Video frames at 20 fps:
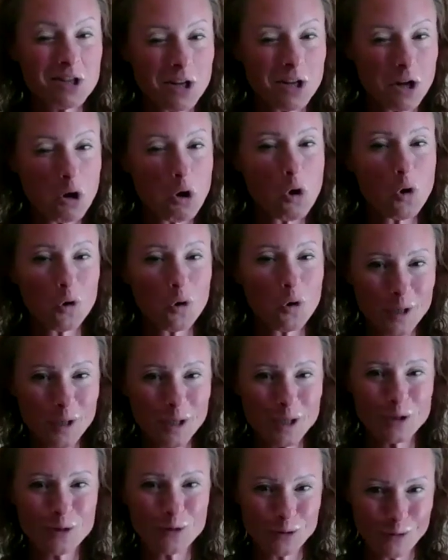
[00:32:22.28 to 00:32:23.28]
along
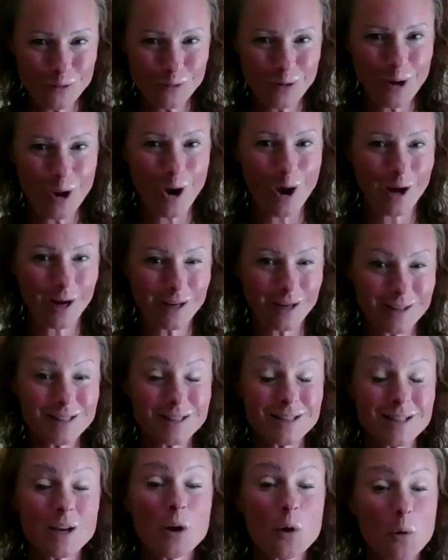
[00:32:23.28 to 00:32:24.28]
these sort of
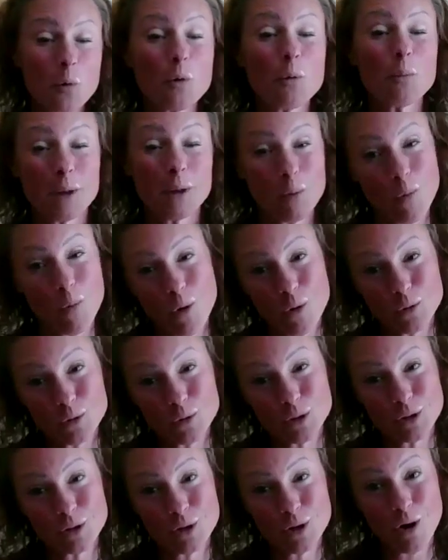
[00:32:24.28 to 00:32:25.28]
lines will be
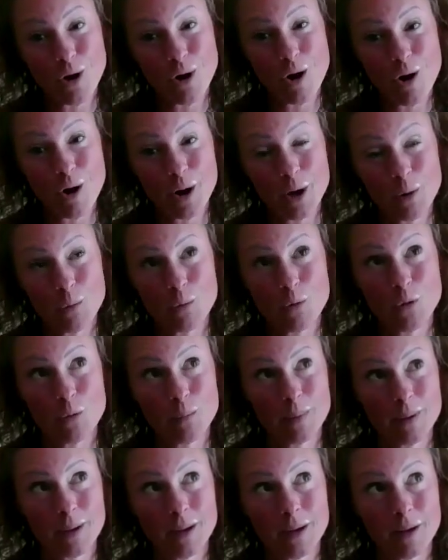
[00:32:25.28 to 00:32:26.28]
what I will
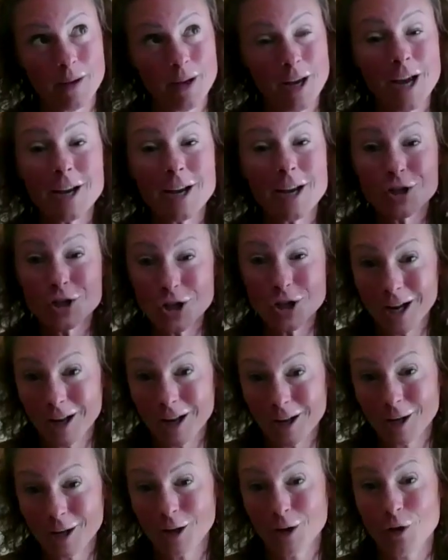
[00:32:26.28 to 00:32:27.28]
be
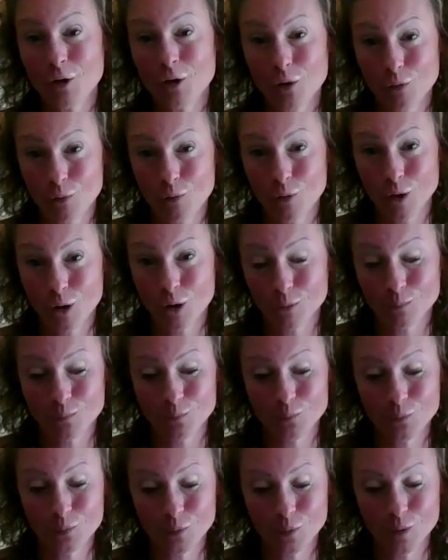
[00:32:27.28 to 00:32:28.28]
channeling through.
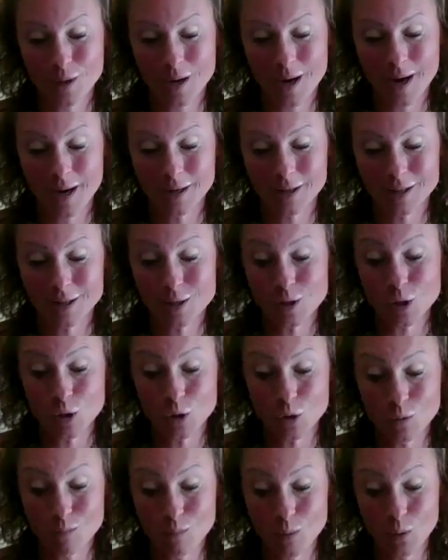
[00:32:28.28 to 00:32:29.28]
Okay, it's a
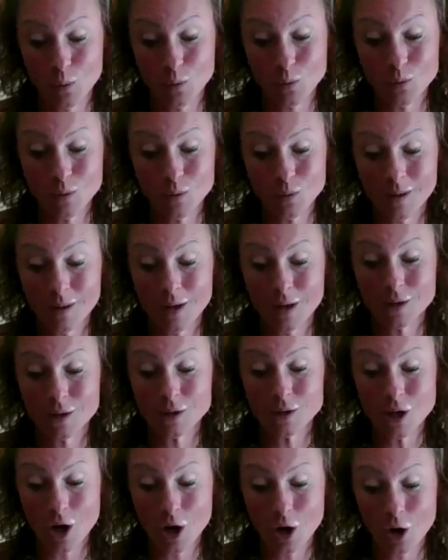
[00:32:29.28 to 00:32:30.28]
new moon,
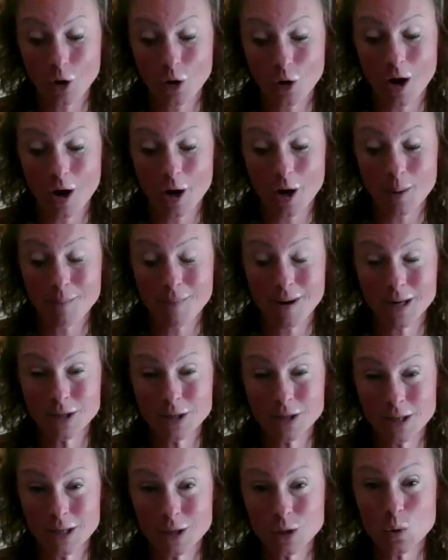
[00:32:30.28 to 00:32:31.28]
so I'd
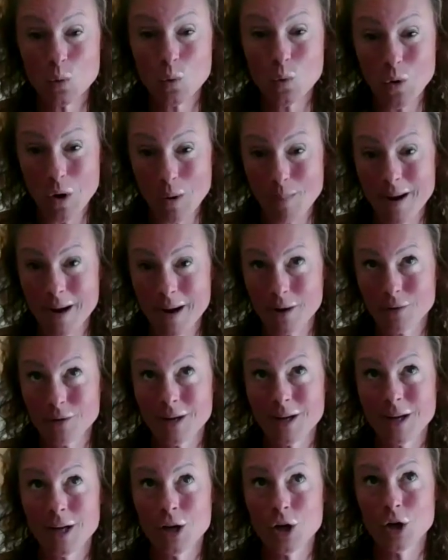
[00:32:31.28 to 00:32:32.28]
imagine it's all about
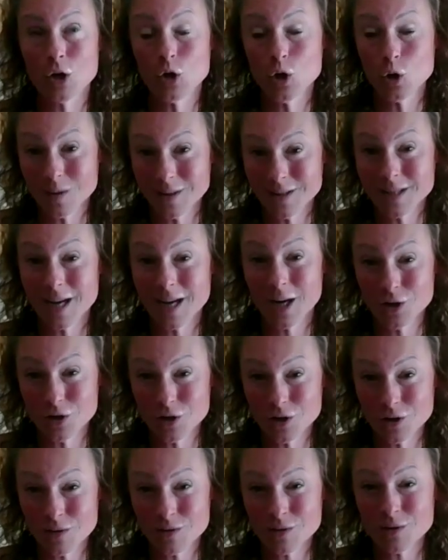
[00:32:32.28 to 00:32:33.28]
new
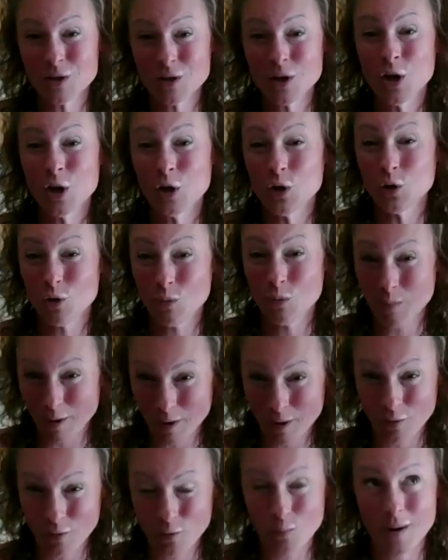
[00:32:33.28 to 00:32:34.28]
intentions, new
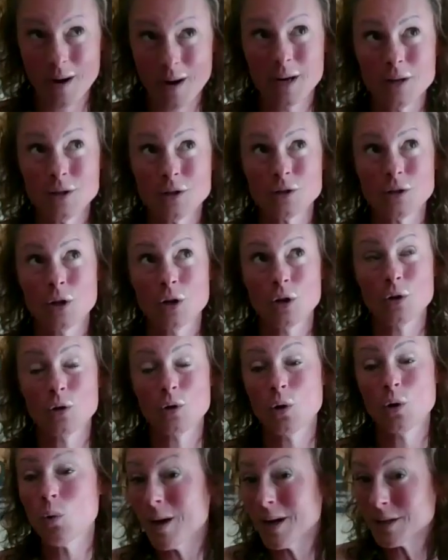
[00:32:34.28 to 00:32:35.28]
pathways,
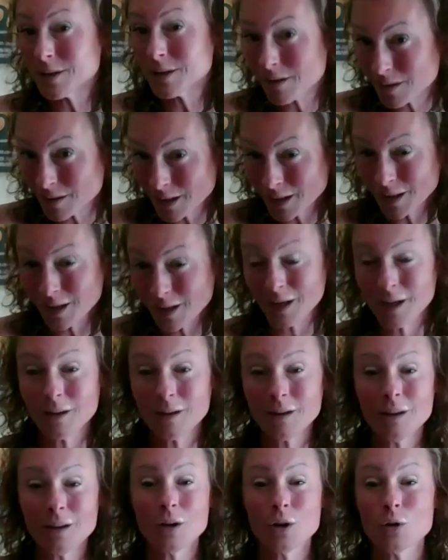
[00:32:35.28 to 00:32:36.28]
new ways of
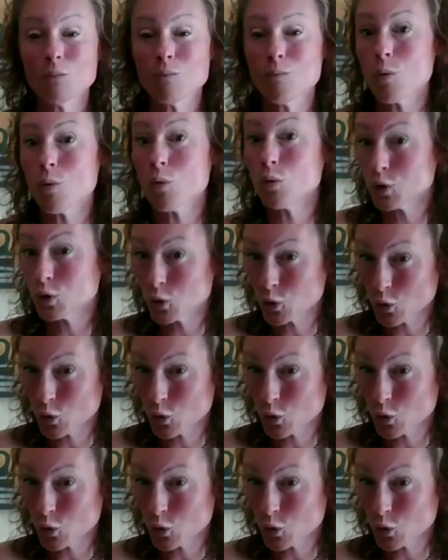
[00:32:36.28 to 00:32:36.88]
thinking, new